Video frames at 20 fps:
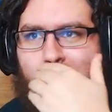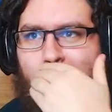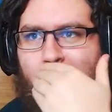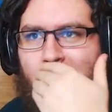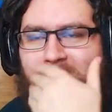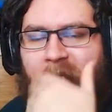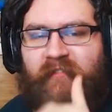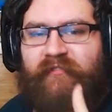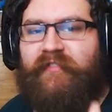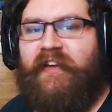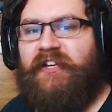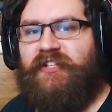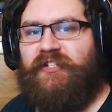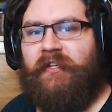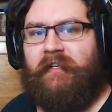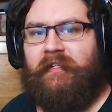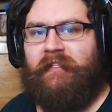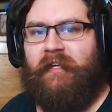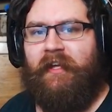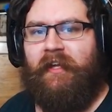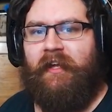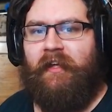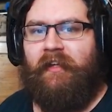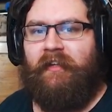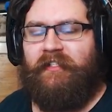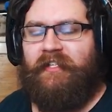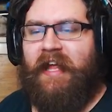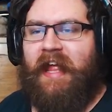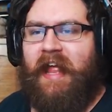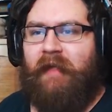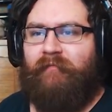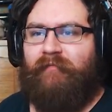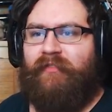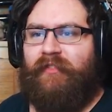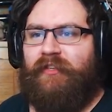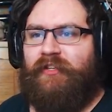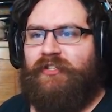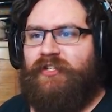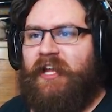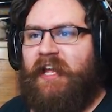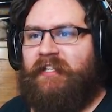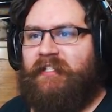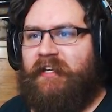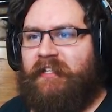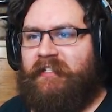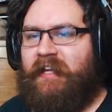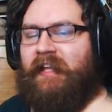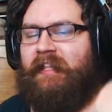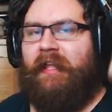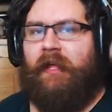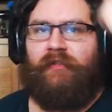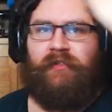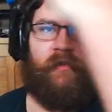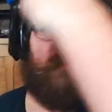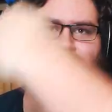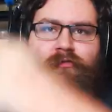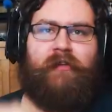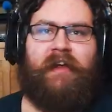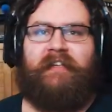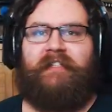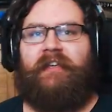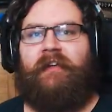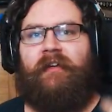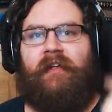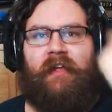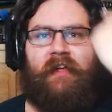Efficient to aim for the chest because it allows a greater